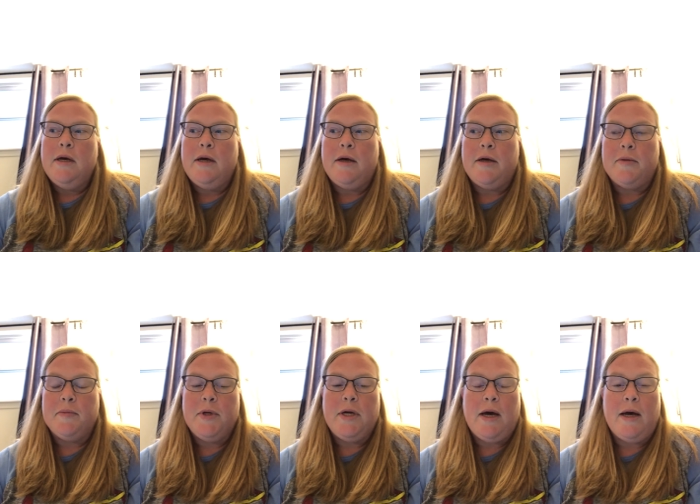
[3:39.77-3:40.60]

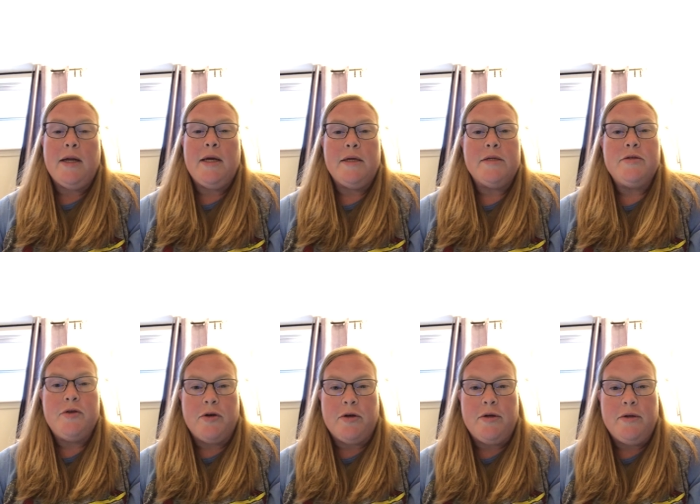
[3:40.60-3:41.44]
um, God is
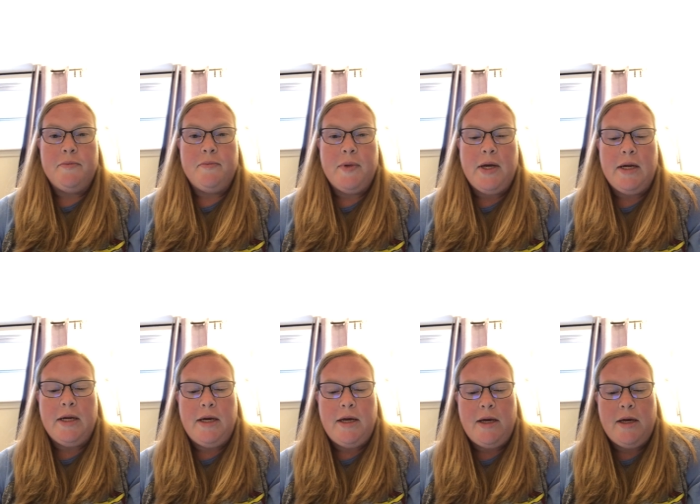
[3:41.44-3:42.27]
good, and
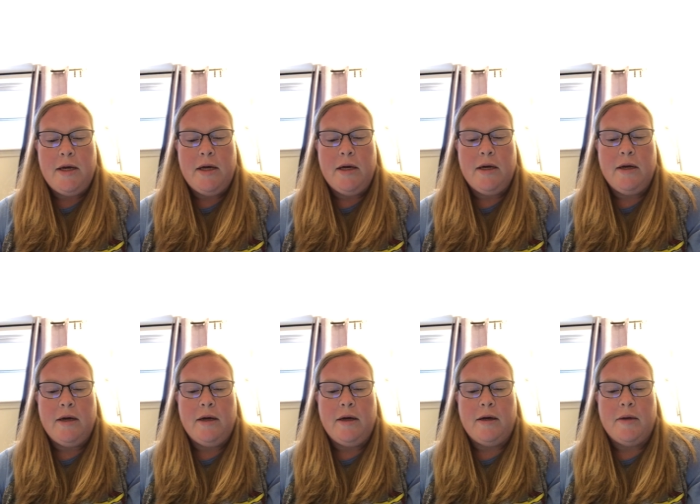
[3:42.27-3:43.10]
he
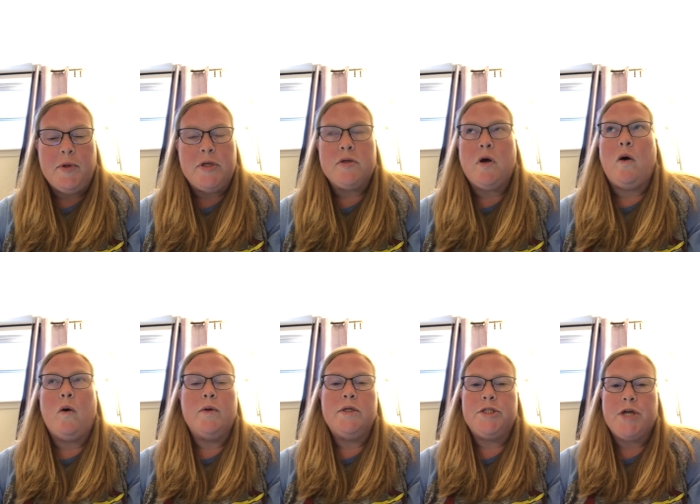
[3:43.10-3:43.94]
um, is
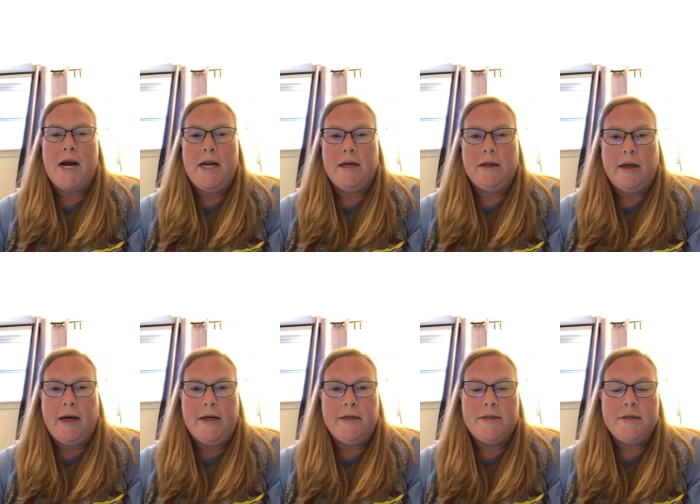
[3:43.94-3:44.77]
always shining the
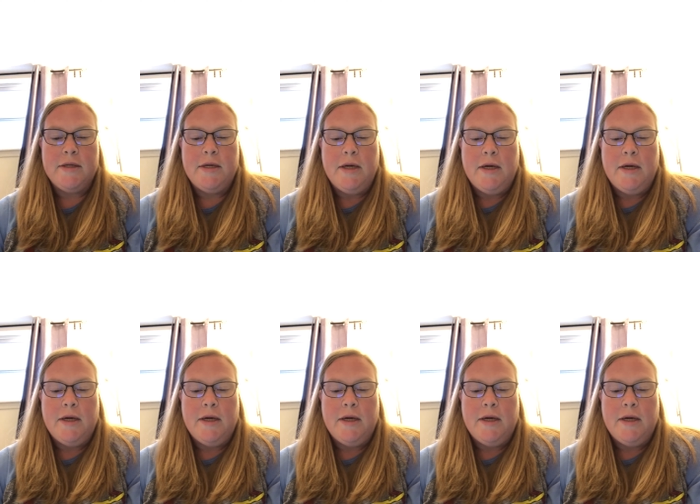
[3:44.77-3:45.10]
light